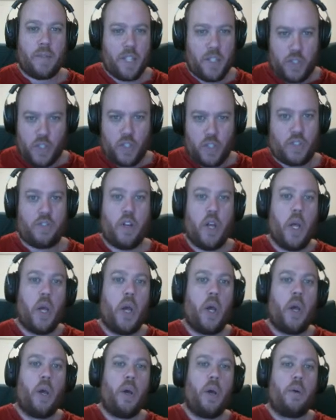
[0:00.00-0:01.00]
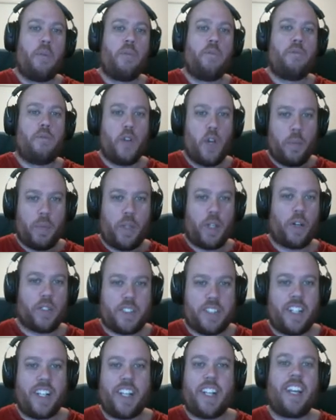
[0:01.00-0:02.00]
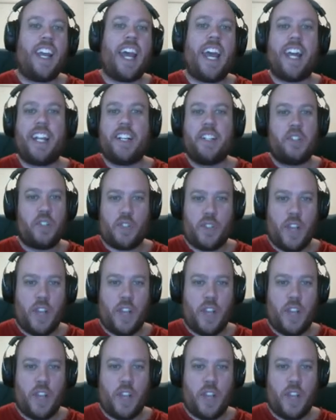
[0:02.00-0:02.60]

with its just verbosity and